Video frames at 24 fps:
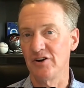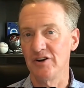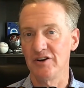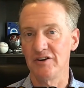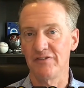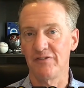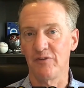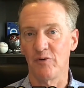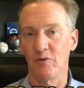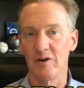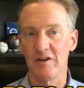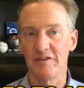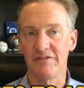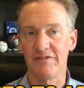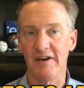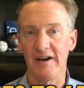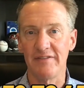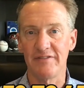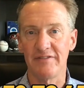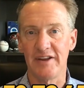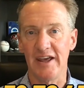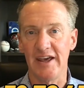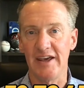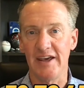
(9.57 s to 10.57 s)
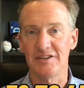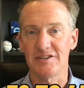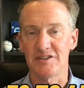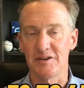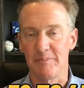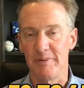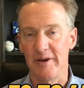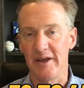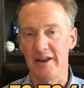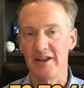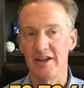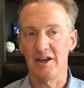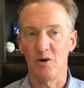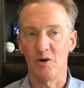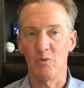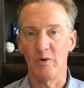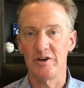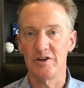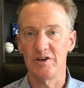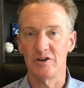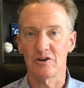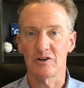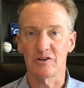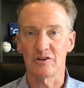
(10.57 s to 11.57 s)
30 to 45 days, depending on
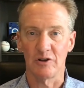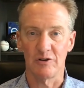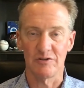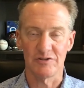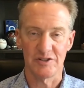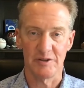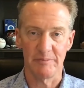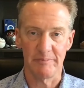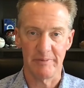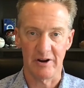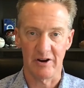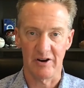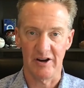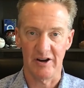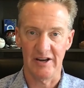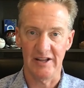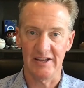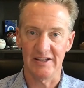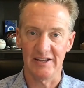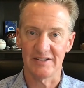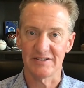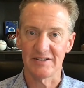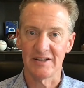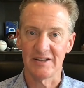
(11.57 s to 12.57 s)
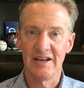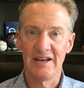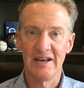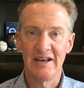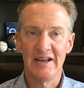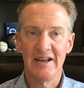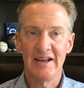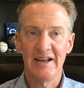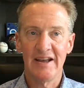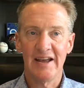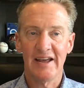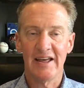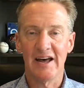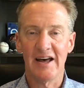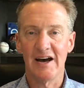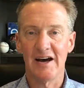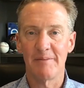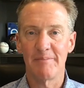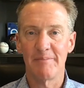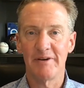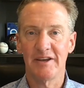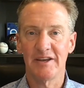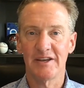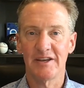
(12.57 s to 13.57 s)
when your closing period is.
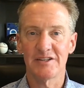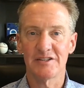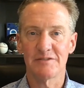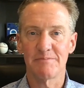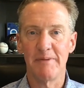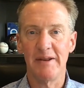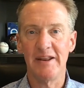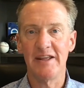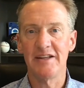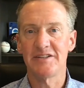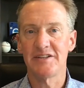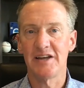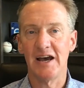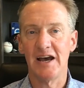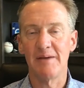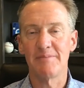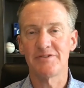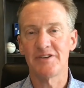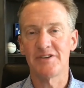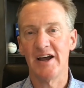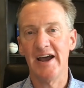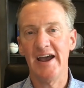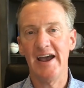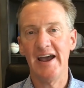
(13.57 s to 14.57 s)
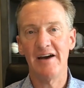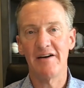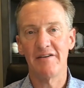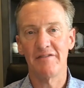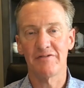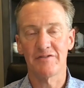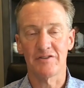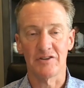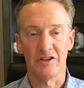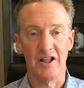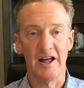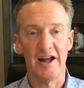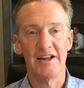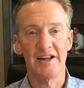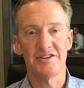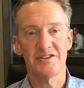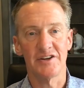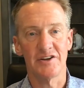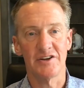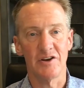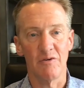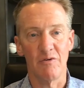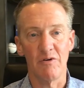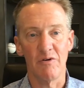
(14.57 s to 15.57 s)
Because many times I have
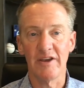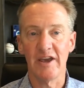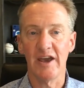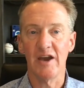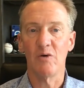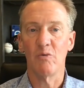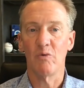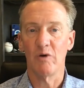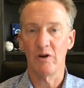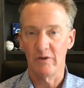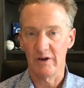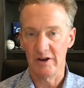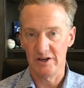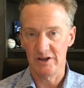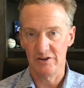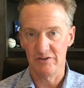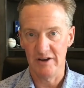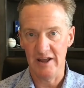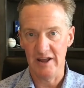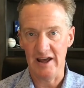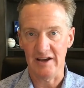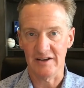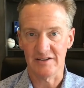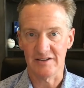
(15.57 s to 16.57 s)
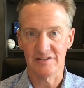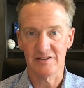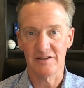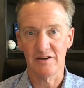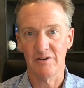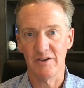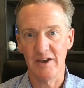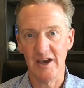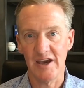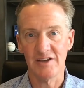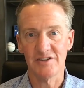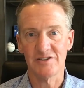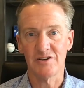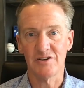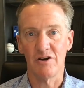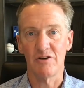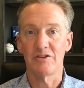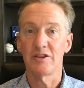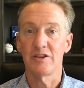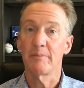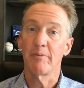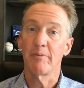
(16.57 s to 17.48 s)
clients that go, okay, what do I do next? Okay, so